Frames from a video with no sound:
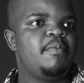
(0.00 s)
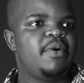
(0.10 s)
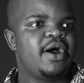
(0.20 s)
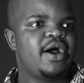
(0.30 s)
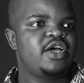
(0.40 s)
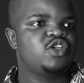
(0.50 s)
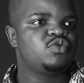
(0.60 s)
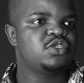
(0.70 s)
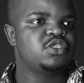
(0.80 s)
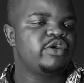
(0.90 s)
But
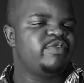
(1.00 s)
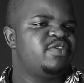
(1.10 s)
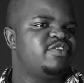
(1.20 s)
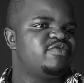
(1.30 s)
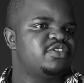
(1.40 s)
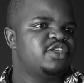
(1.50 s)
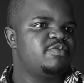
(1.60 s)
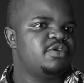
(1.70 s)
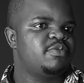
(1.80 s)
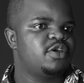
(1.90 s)
we see your plans for
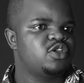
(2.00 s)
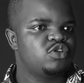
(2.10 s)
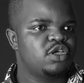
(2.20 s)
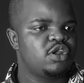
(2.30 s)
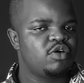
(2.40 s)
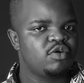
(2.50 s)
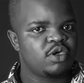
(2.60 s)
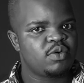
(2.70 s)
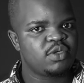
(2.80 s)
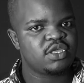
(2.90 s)
Zambia, but you are now
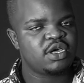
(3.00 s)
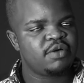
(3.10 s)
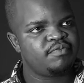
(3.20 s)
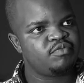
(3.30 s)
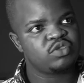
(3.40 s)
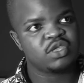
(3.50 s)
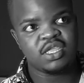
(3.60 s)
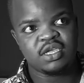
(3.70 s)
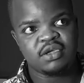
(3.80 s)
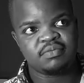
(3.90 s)
going with uh, the
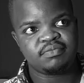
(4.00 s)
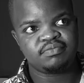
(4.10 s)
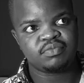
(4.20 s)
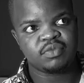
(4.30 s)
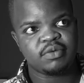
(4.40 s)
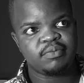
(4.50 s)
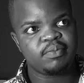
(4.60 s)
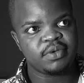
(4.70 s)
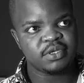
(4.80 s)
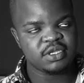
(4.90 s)
other
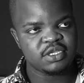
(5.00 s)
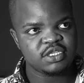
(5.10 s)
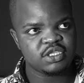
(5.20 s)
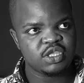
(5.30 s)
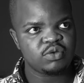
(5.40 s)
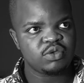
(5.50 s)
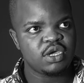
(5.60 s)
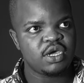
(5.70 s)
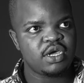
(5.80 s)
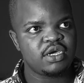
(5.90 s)
businesses that we
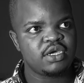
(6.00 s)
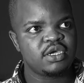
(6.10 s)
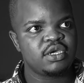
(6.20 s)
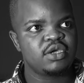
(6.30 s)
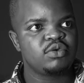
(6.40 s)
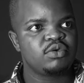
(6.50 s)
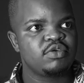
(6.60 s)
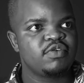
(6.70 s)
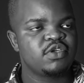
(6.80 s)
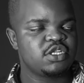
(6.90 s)
are
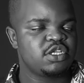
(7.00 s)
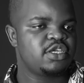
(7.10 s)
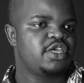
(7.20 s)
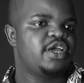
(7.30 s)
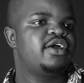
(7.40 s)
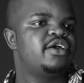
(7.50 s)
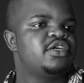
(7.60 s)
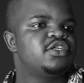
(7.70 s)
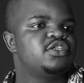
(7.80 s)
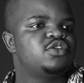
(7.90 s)
we're actually yeah.
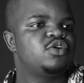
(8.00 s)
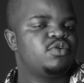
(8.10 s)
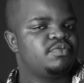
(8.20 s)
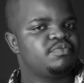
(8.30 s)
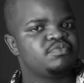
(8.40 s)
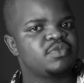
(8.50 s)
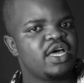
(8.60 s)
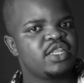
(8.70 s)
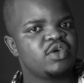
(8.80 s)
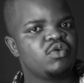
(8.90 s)
So
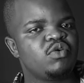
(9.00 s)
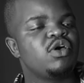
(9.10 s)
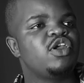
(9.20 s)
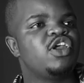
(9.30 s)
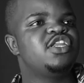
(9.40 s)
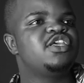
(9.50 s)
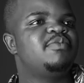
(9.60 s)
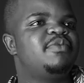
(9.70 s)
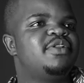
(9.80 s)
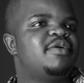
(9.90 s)
I think we were ready,
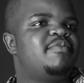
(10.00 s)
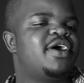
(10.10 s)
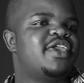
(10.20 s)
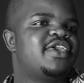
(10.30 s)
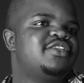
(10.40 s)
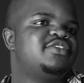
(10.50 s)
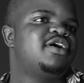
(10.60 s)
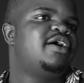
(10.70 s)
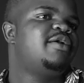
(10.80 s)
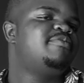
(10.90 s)
but the market
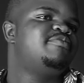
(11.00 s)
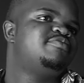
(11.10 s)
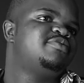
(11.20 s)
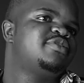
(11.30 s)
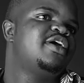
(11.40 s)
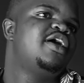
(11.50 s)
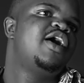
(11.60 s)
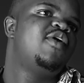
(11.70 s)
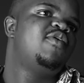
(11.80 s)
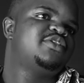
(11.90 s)
um,
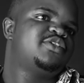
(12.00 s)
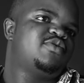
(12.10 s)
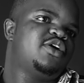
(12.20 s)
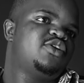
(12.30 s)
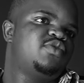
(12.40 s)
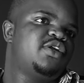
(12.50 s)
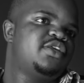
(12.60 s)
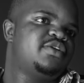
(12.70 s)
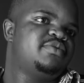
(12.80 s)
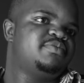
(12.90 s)
wasn't quite ready.